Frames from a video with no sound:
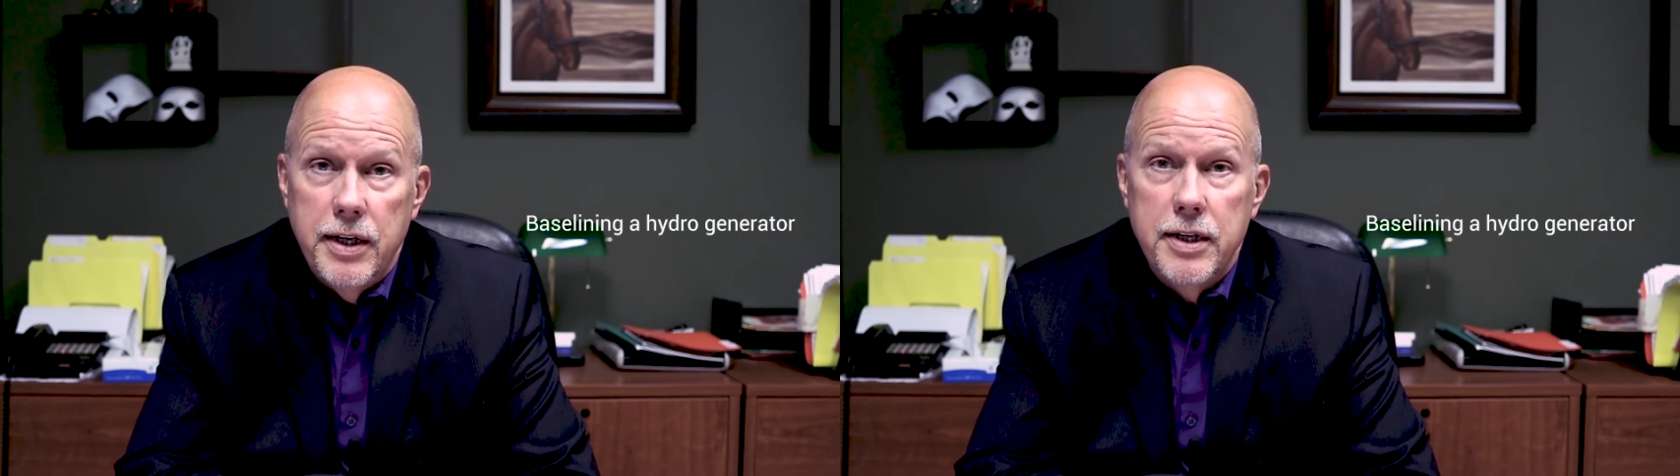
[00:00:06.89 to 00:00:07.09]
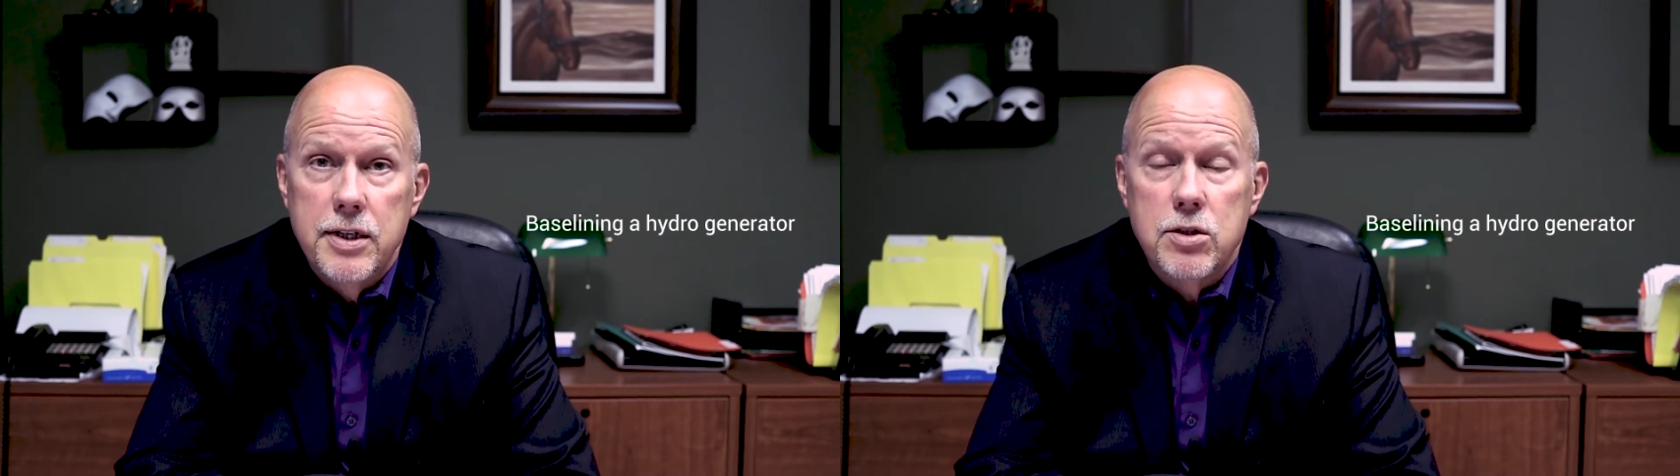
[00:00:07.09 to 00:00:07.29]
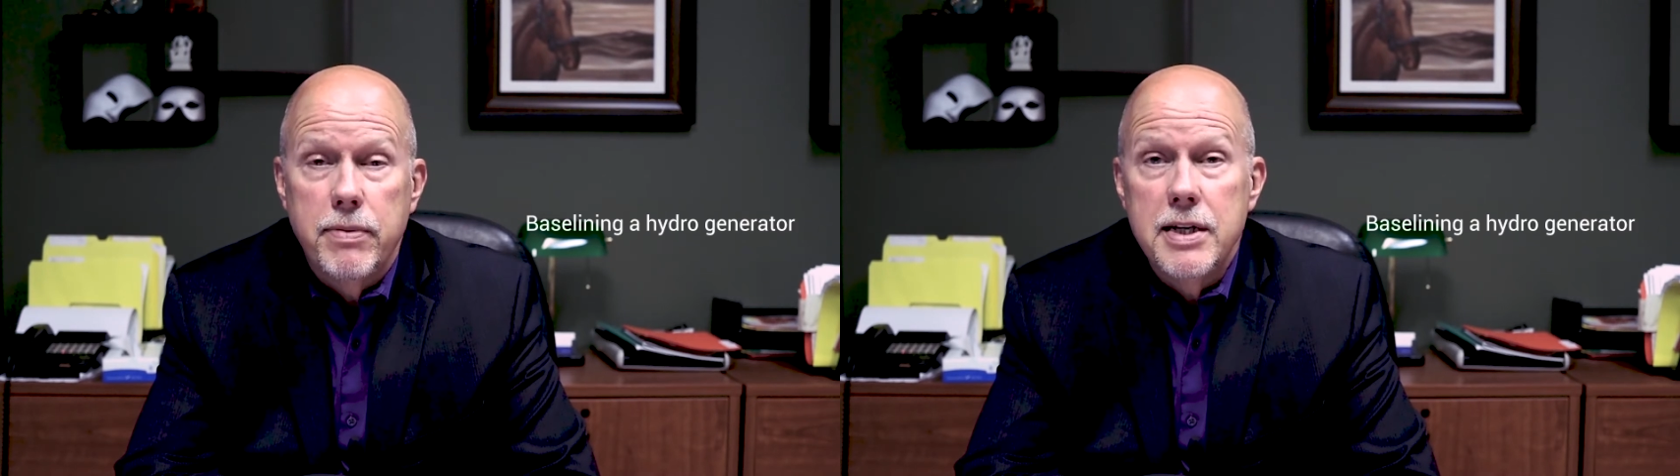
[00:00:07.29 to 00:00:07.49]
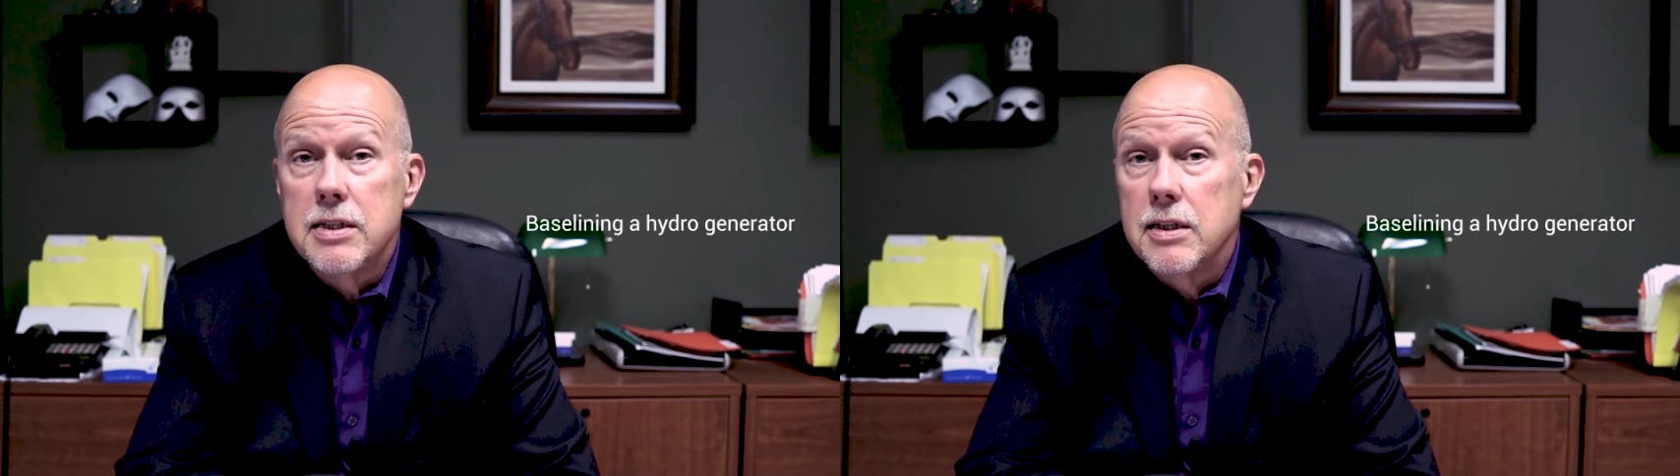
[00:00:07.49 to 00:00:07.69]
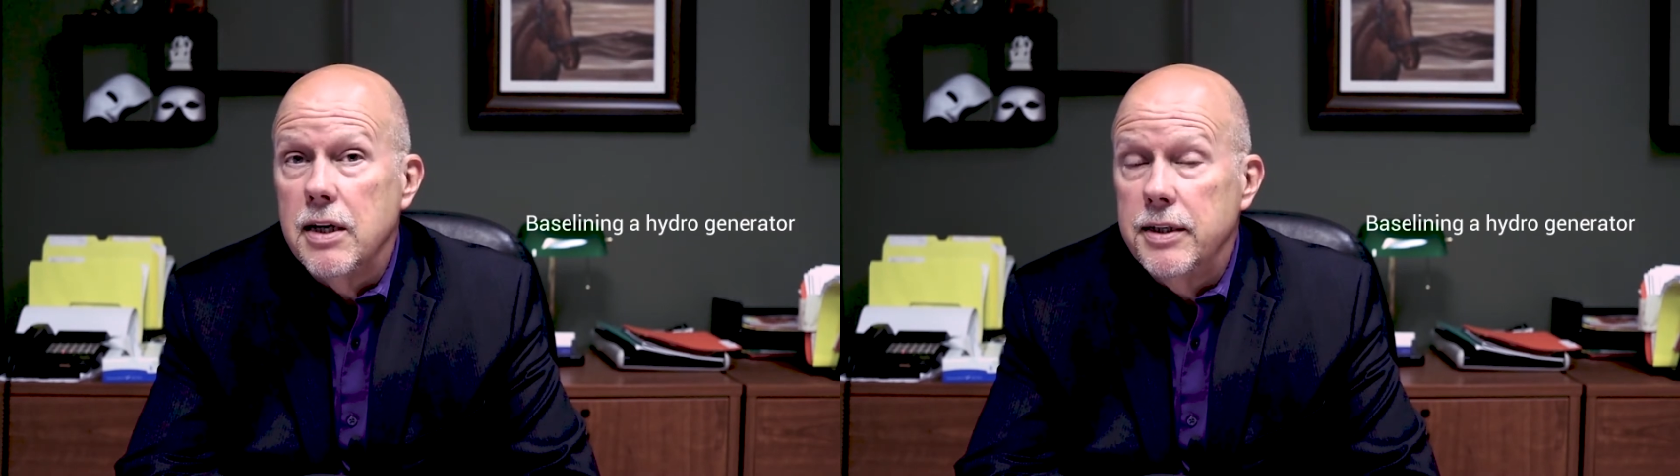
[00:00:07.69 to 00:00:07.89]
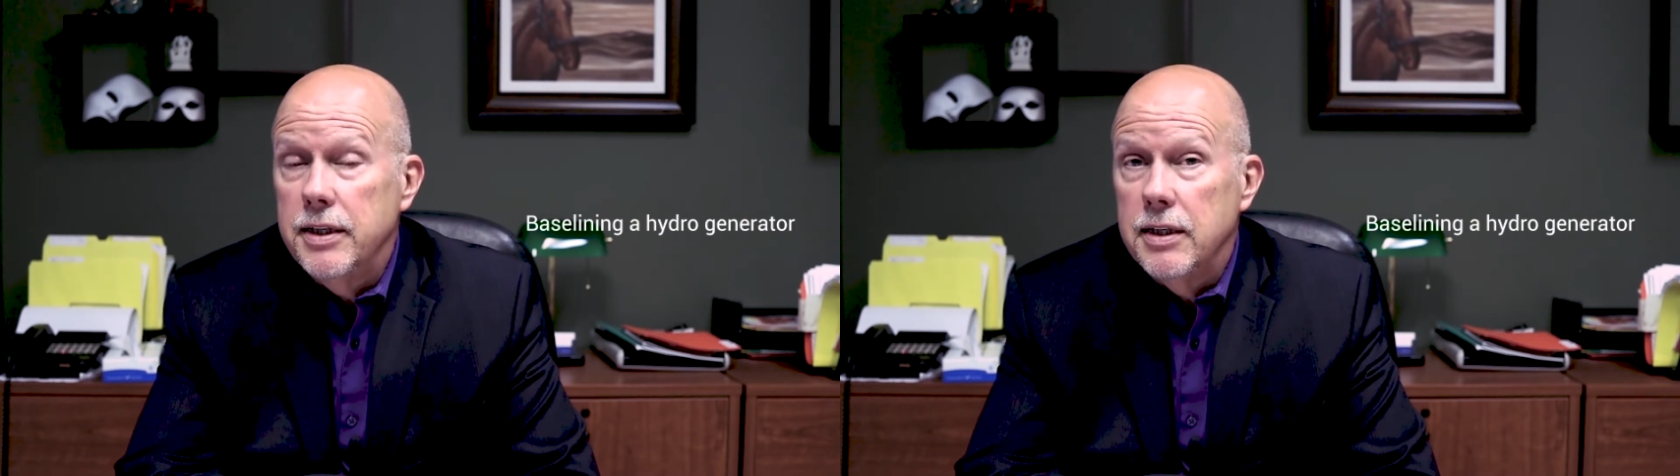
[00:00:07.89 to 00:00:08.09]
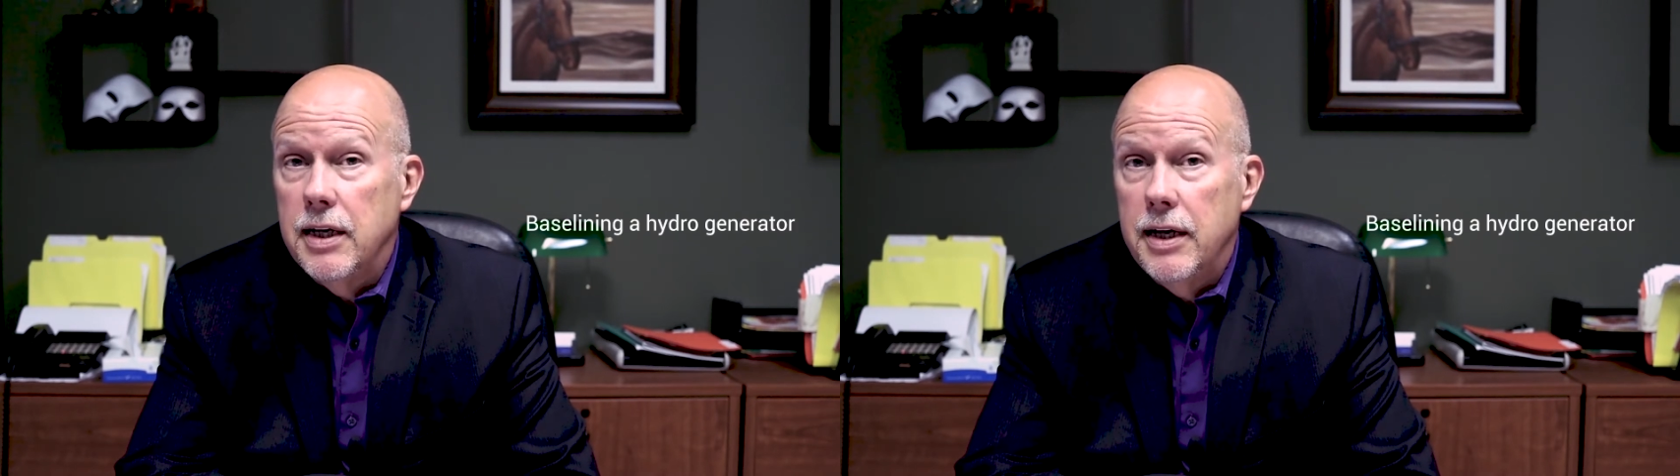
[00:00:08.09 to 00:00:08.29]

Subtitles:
is baselining